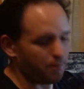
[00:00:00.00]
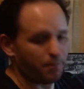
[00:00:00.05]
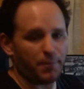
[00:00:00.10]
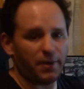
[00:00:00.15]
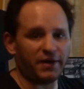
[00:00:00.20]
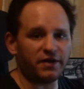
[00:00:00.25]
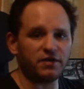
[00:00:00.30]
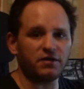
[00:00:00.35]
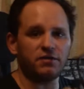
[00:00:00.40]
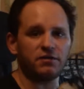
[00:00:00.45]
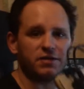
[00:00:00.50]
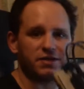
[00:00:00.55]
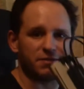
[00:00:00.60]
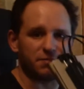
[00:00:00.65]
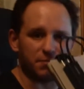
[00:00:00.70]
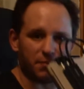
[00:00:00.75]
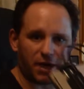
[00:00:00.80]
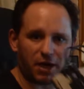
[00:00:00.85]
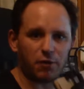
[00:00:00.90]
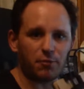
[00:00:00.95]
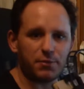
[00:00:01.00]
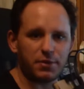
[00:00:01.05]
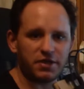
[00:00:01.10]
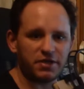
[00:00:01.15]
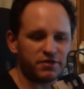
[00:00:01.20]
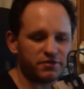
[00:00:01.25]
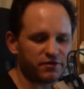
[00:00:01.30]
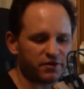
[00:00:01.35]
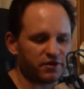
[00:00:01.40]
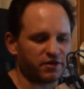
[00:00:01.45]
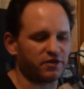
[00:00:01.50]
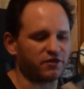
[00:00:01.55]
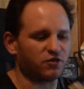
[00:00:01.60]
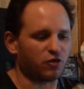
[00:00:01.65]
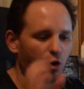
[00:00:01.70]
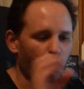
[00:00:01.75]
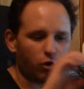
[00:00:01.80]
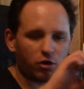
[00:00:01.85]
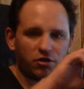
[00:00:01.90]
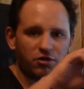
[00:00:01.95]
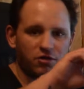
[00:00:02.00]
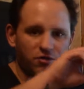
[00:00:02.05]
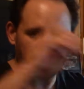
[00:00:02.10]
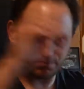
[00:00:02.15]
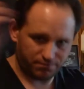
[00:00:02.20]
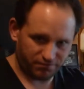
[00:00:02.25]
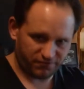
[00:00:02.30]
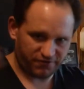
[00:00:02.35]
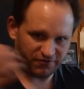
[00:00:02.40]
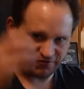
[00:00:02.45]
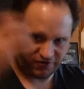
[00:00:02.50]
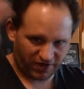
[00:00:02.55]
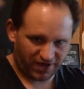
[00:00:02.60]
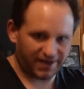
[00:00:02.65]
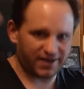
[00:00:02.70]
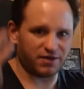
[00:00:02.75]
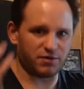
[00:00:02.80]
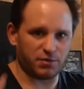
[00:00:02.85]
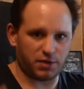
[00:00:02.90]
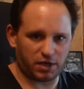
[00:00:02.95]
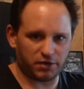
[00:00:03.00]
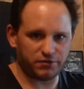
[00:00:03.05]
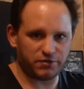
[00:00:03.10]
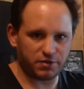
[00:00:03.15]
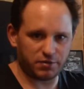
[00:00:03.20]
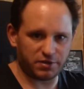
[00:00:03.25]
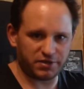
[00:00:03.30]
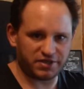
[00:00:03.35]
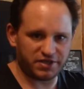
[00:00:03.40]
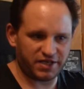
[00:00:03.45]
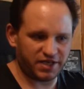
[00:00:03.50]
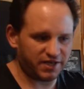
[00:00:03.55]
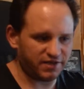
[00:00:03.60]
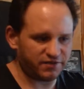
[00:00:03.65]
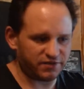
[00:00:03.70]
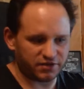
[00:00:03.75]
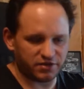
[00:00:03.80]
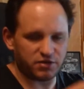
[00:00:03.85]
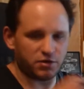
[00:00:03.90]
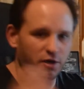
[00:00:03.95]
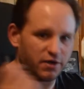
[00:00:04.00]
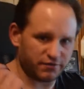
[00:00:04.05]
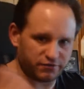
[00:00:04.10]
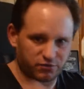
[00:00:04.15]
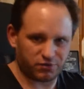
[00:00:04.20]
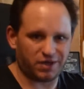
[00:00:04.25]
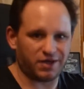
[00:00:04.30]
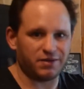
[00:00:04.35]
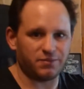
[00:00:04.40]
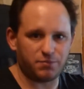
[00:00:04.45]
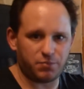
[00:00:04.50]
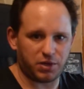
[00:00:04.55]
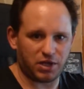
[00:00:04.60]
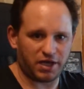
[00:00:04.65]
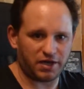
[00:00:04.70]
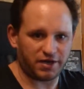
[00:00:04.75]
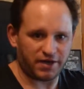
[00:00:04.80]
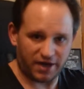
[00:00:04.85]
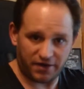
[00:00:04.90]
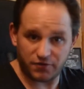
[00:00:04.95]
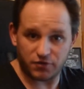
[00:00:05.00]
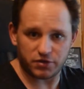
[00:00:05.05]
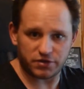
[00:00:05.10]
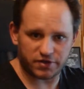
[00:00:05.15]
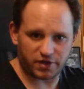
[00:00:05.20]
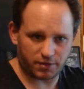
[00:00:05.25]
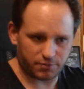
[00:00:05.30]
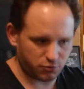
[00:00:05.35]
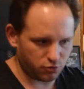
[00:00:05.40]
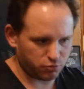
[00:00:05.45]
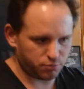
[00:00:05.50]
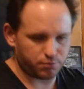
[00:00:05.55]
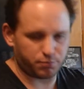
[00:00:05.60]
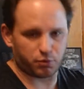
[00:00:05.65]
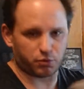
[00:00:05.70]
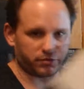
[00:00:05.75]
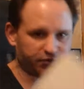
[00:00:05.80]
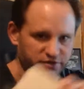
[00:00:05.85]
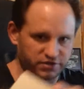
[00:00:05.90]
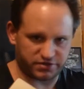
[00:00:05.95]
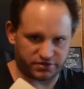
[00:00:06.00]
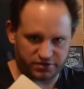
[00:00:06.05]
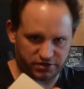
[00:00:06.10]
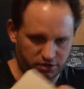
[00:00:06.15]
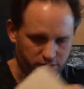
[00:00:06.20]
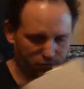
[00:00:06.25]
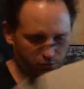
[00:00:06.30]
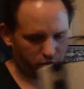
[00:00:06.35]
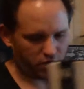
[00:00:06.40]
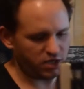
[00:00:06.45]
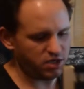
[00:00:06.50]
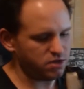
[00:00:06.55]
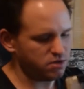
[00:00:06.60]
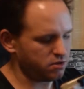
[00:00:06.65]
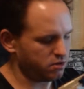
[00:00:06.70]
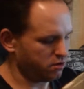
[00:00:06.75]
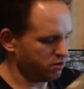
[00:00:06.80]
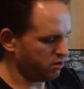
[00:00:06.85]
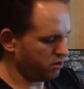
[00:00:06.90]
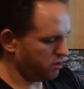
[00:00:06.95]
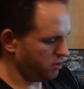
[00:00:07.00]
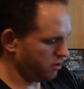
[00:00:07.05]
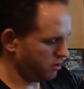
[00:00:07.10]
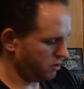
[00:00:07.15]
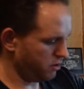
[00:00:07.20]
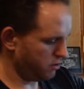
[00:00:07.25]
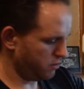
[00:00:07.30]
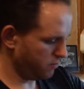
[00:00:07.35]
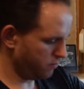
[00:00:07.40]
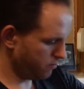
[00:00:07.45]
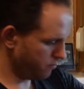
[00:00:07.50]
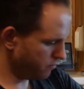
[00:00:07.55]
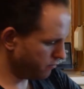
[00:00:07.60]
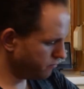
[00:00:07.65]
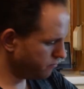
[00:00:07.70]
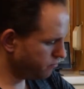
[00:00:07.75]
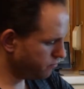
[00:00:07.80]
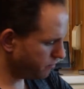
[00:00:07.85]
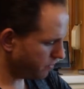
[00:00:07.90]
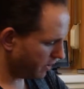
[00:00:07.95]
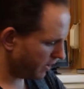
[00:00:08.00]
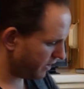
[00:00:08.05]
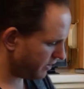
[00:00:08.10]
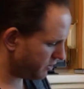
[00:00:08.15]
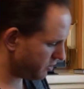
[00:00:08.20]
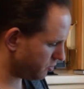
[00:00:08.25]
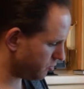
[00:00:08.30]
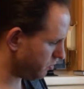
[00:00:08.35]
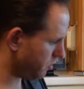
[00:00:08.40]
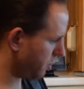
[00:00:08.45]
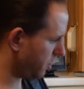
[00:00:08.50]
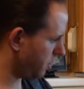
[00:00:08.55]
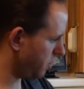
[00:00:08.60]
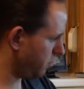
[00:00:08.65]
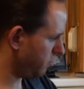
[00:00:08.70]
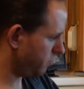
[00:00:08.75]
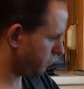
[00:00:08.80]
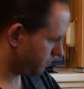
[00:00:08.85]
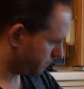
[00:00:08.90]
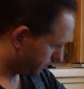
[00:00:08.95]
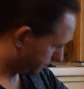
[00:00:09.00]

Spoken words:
better, in my opinion, than a dongle flying around here at the end that you have to unplug every time you put this thing away. And you now